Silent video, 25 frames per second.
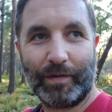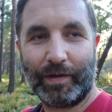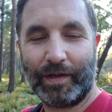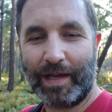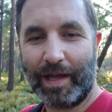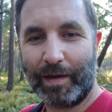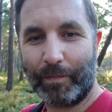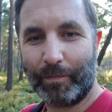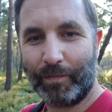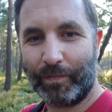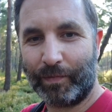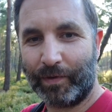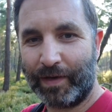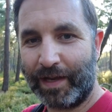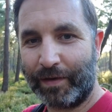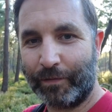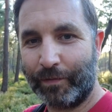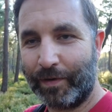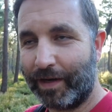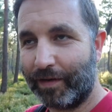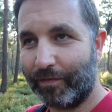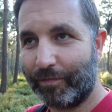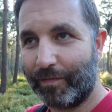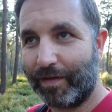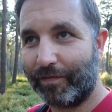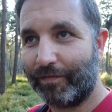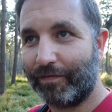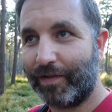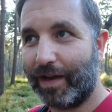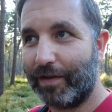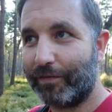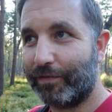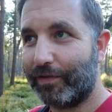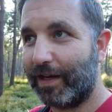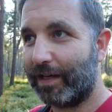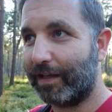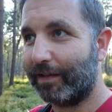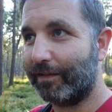get rid of my
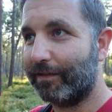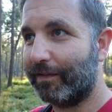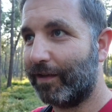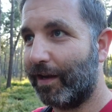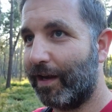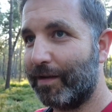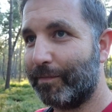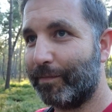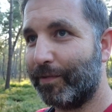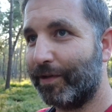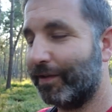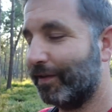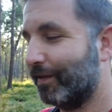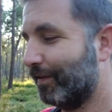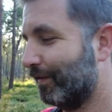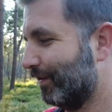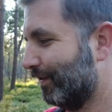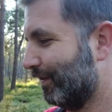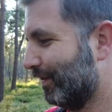5-second timer,